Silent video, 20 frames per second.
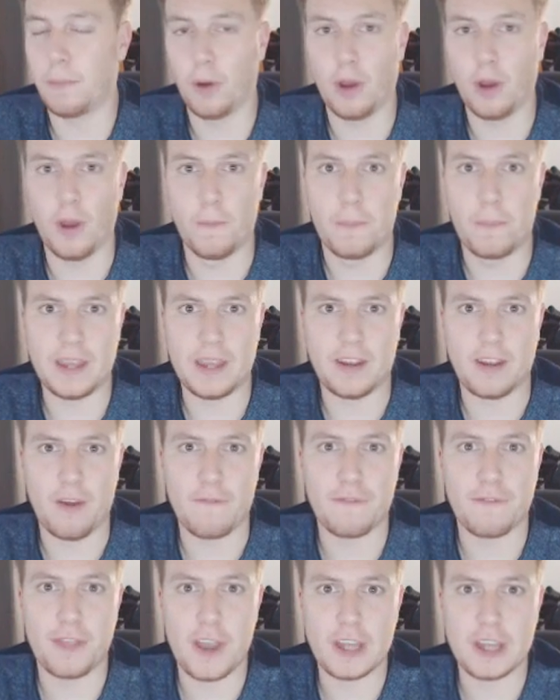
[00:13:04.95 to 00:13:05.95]
am going to put a
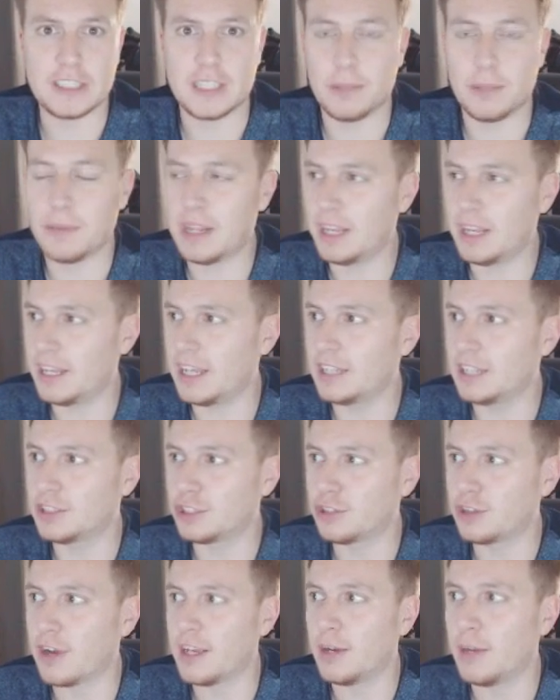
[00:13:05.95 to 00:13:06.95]
bid of 30 million
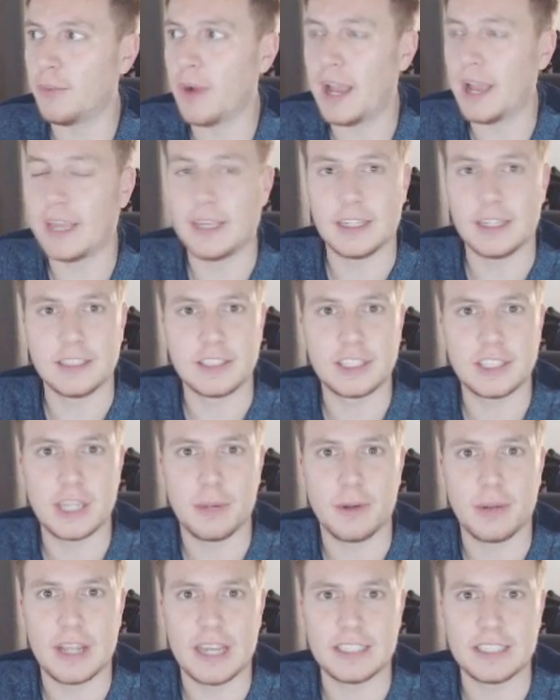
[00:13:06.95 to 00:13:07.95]
in straight away and
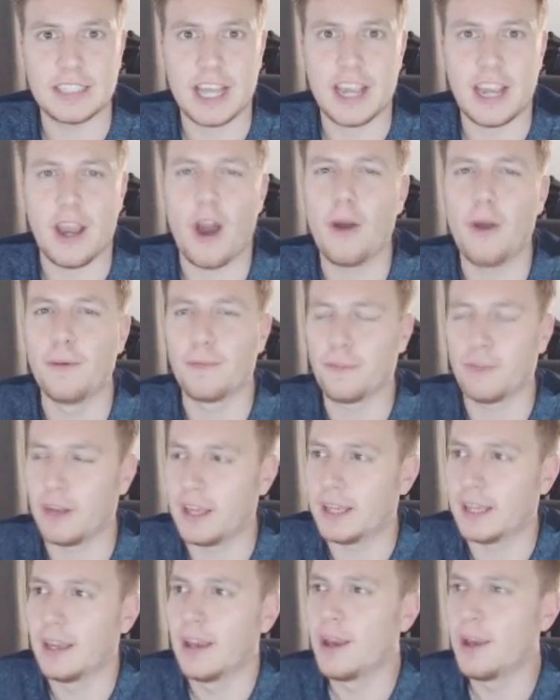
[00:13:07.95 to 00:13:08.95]
see what they say.
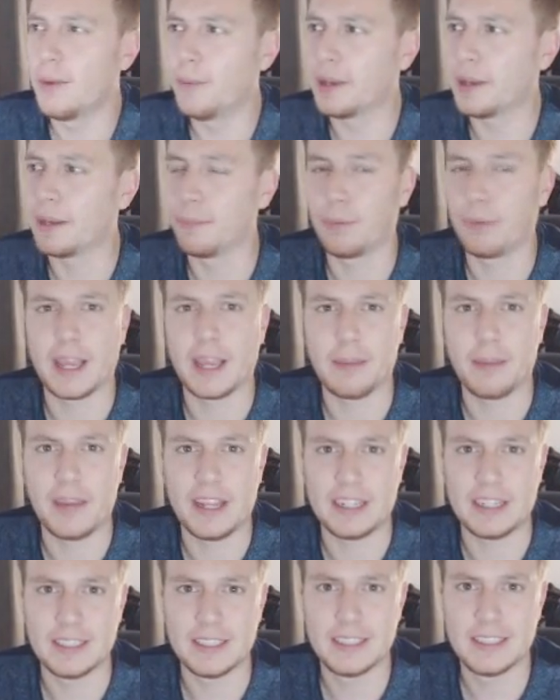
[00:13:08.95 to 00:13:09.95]
Hopefully, we can bring him